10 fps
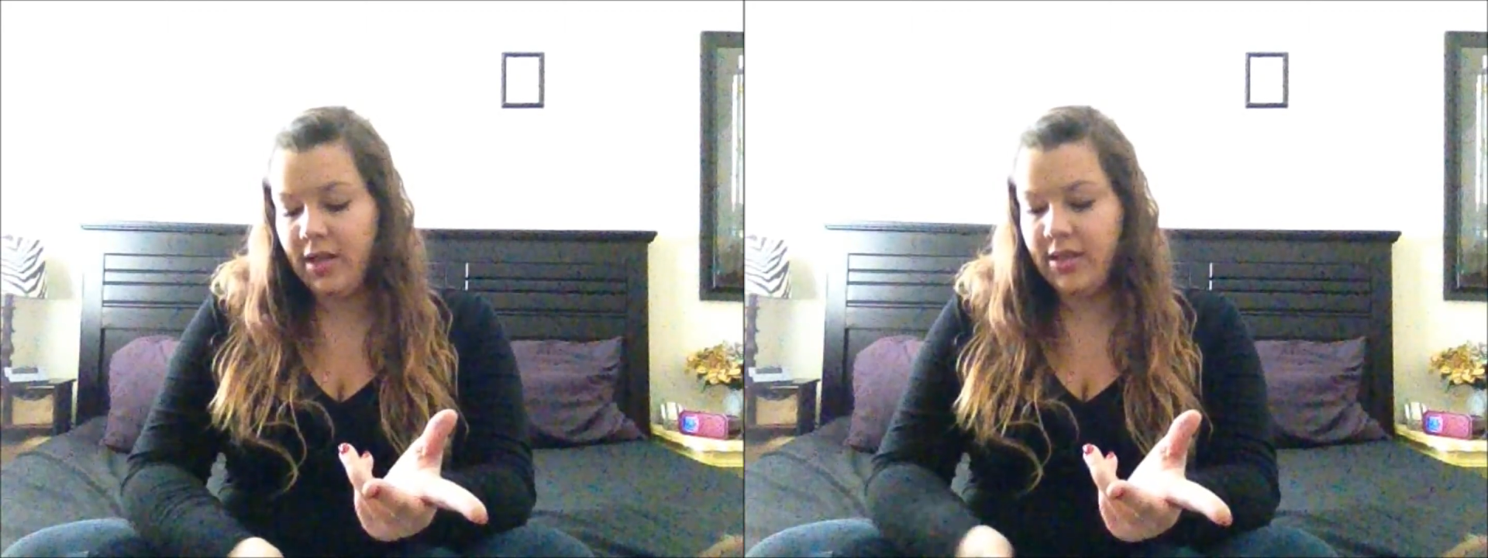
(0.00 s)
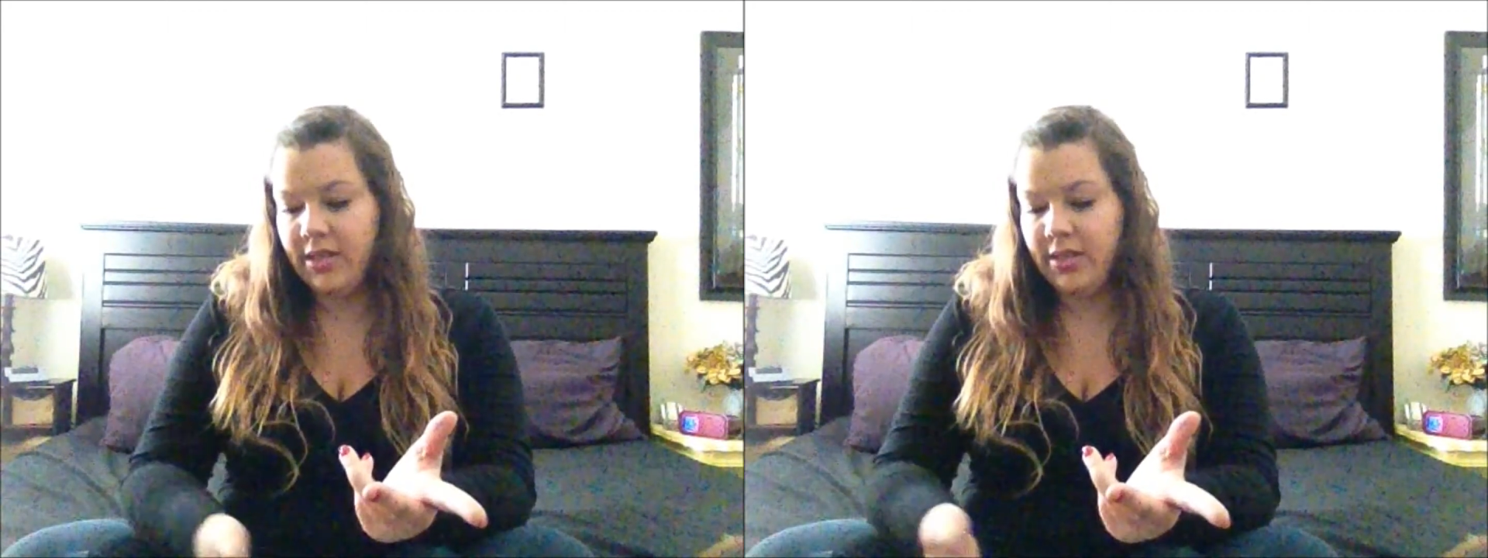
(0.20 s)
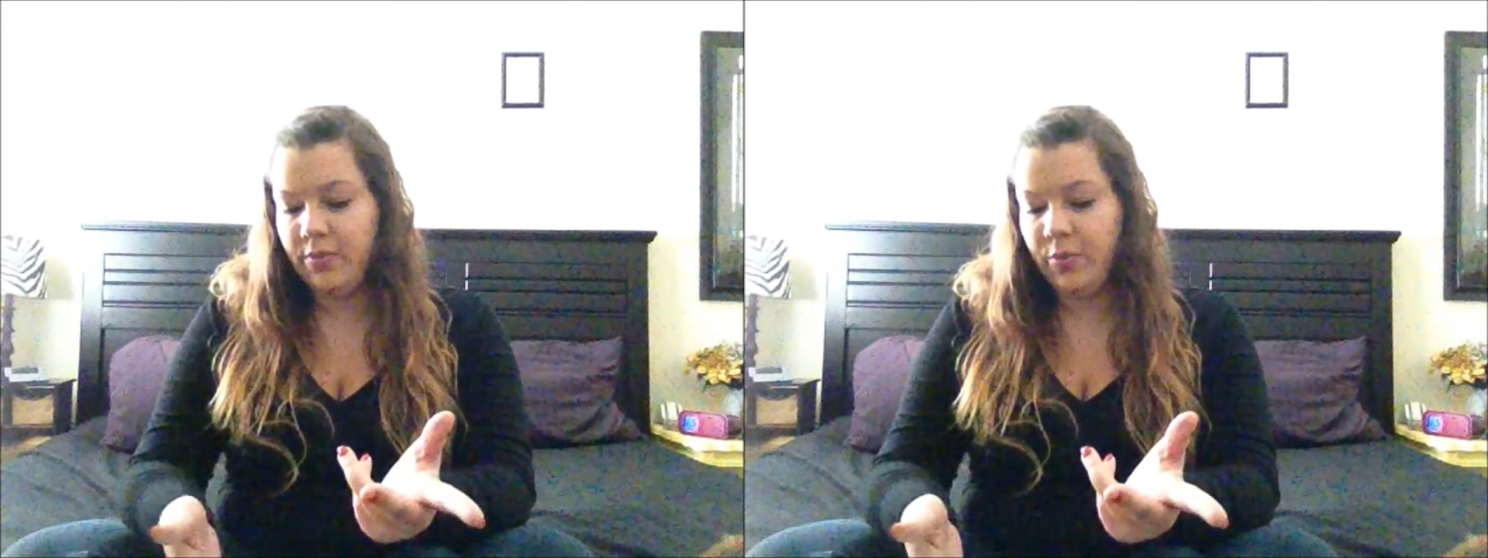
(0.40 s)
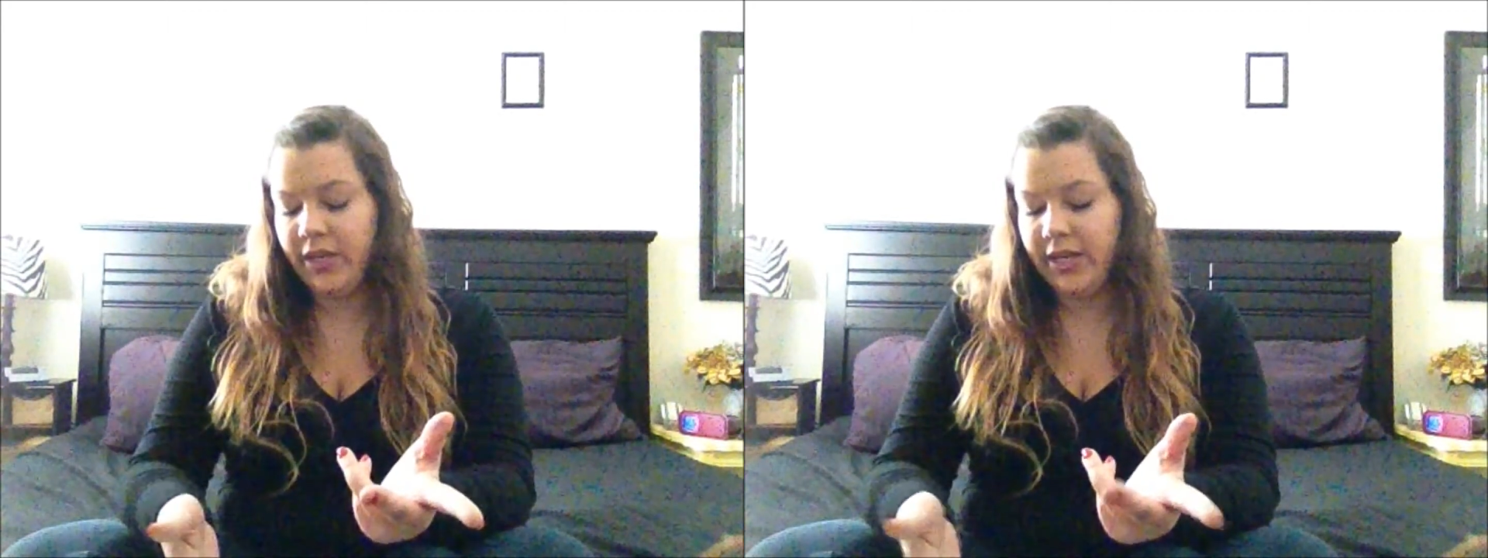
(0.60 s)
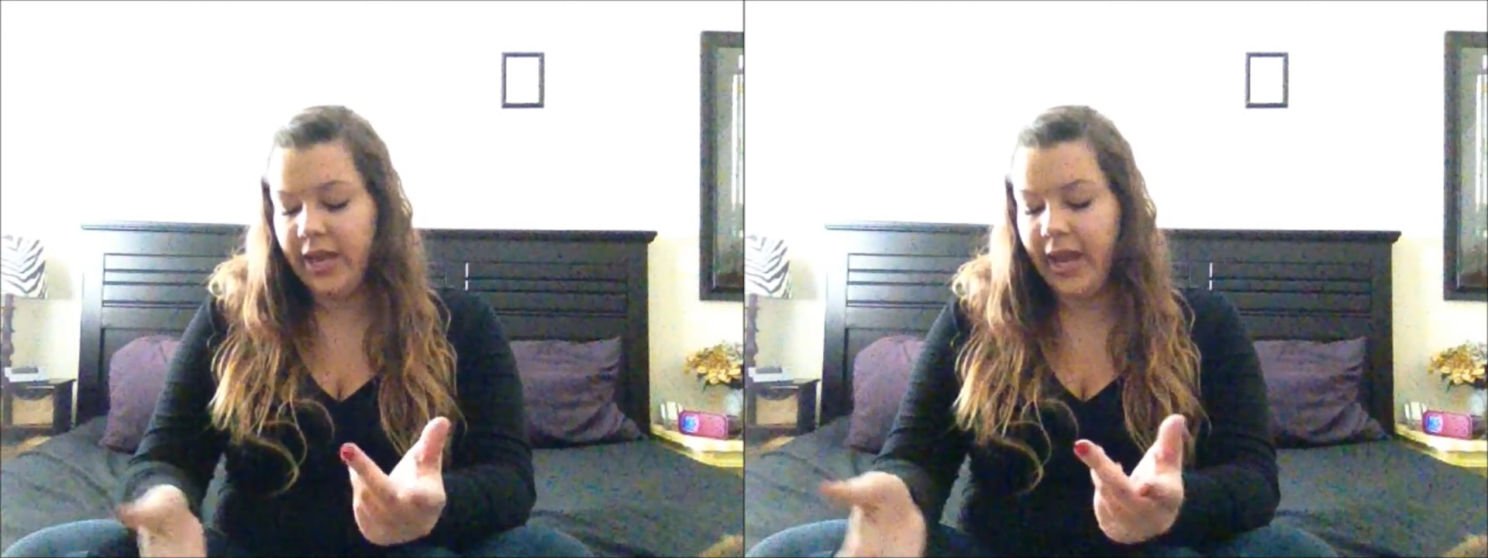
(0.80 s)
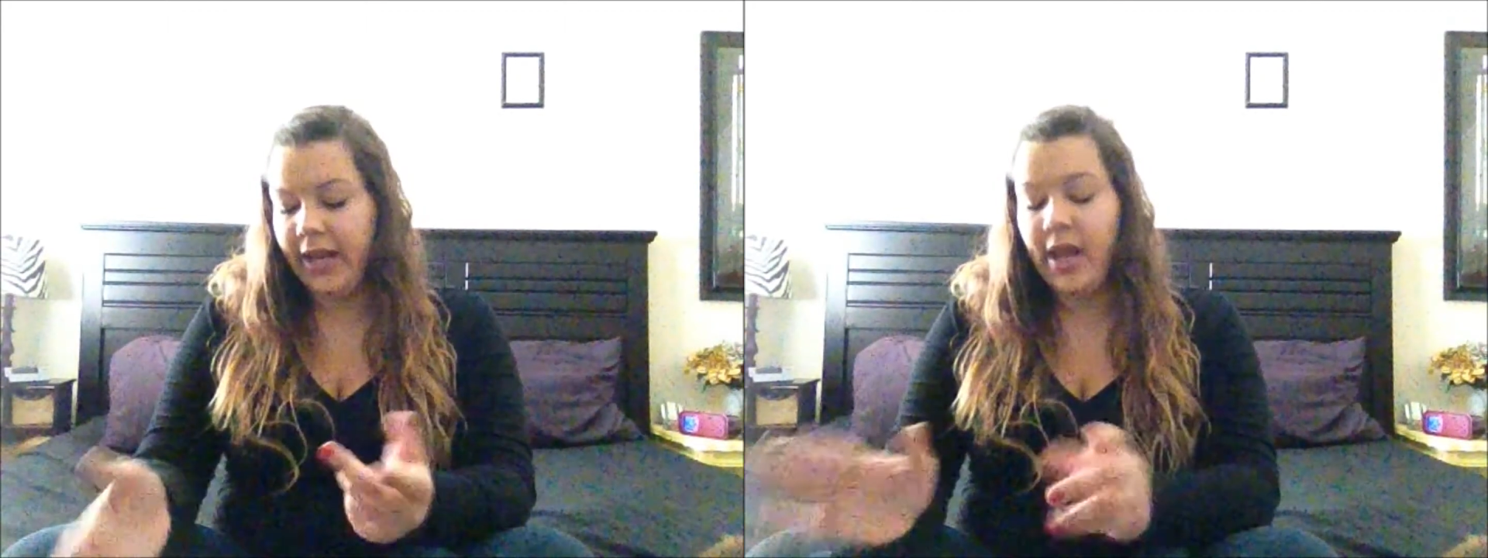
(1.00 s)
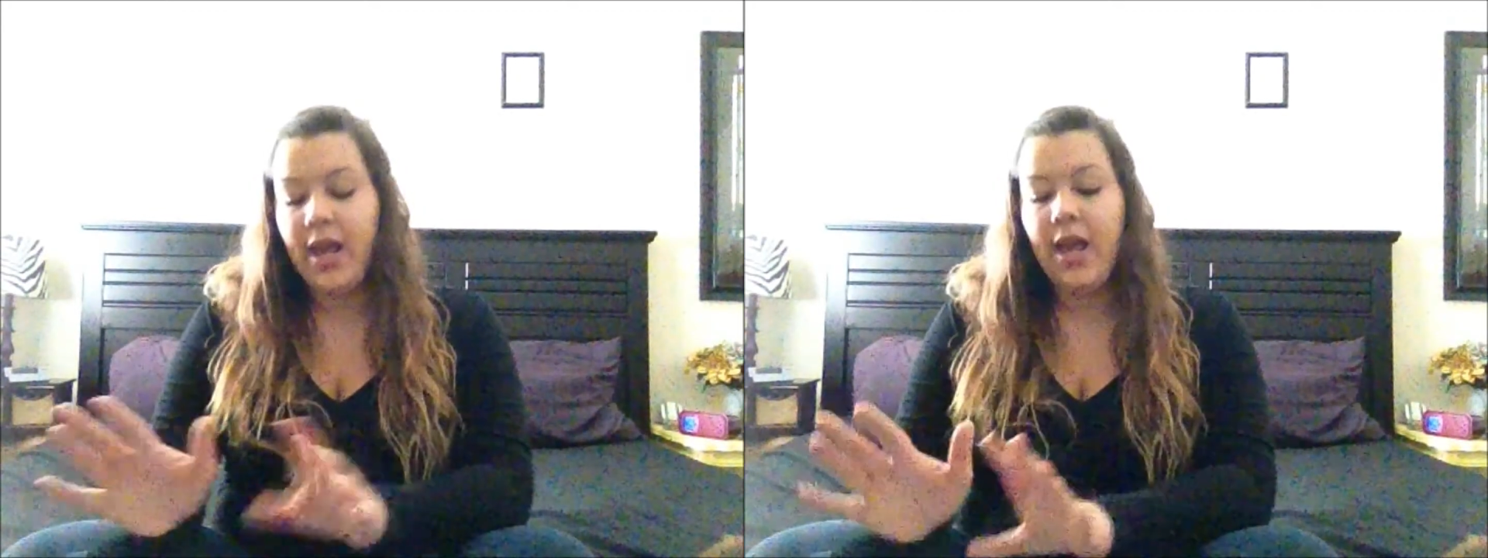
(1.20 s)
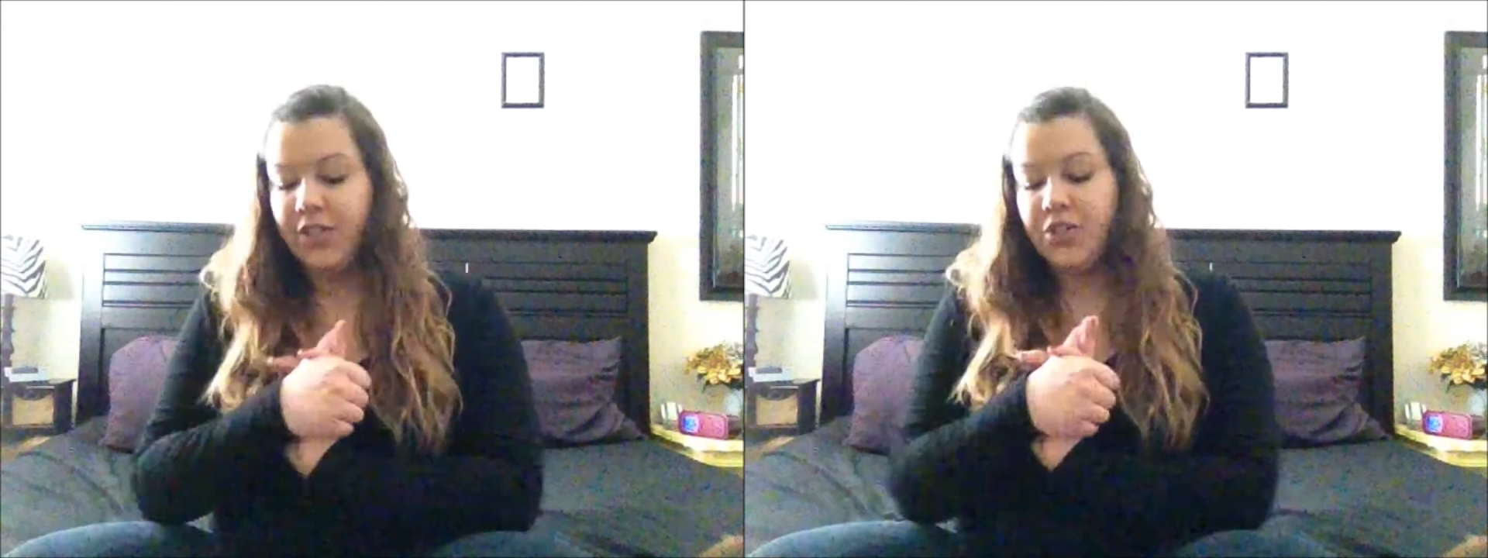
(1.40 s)
on the week 9.
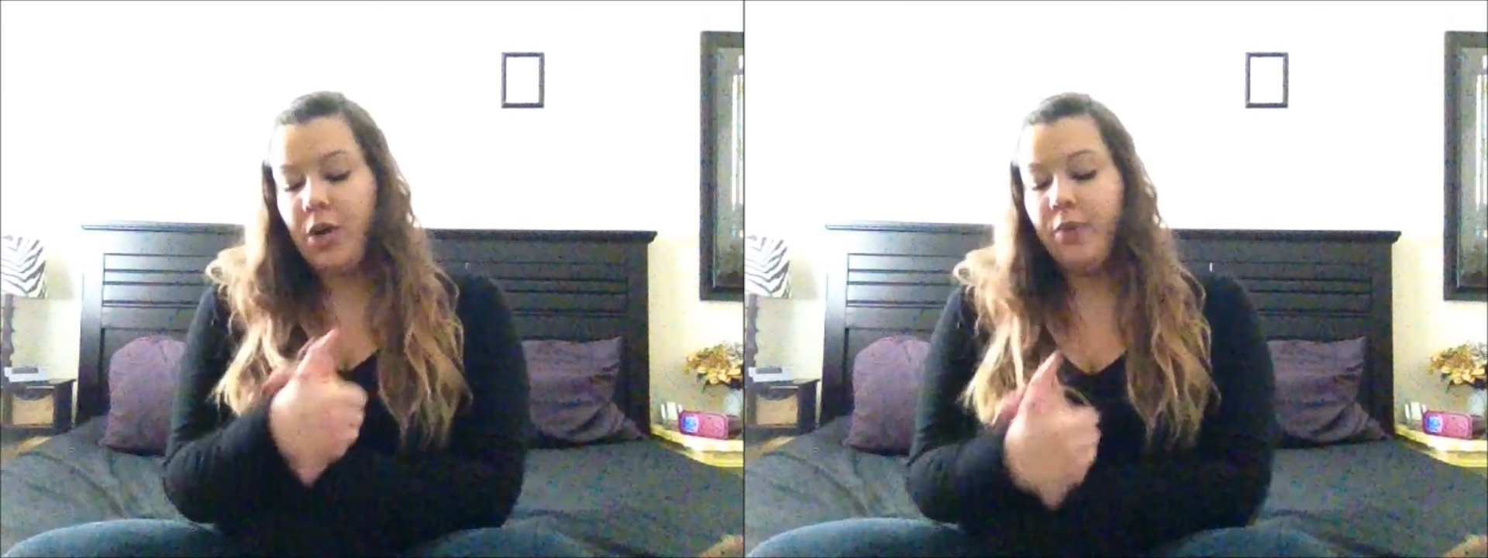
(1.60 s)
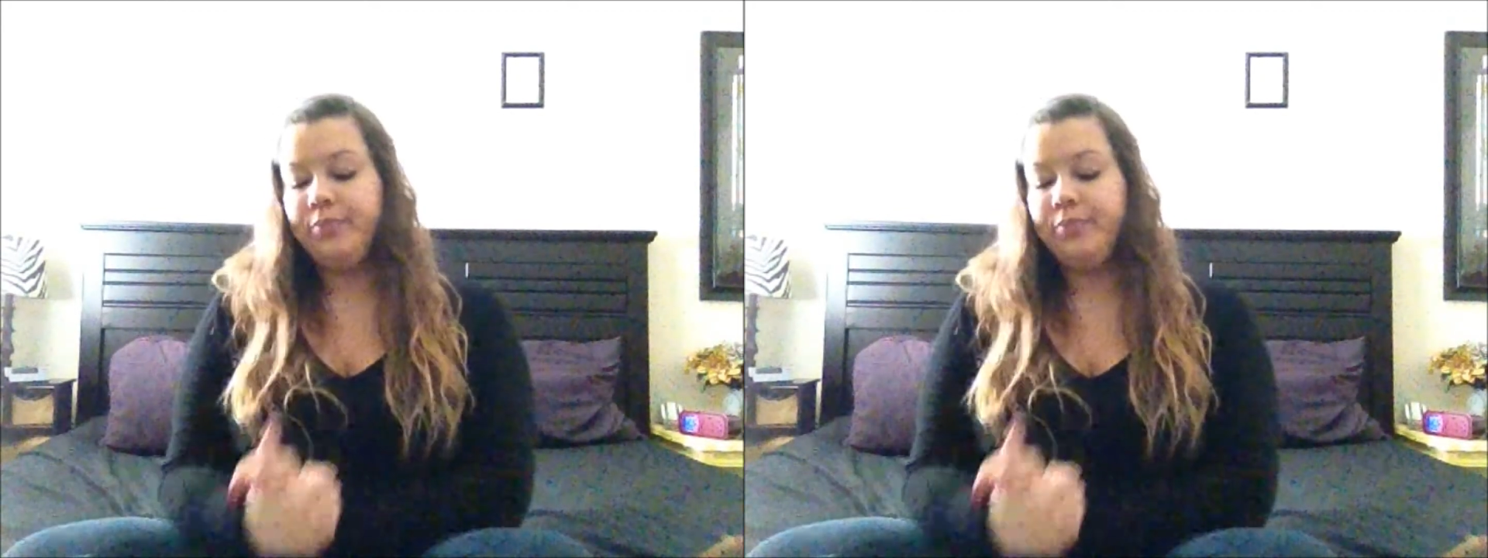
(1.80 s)
So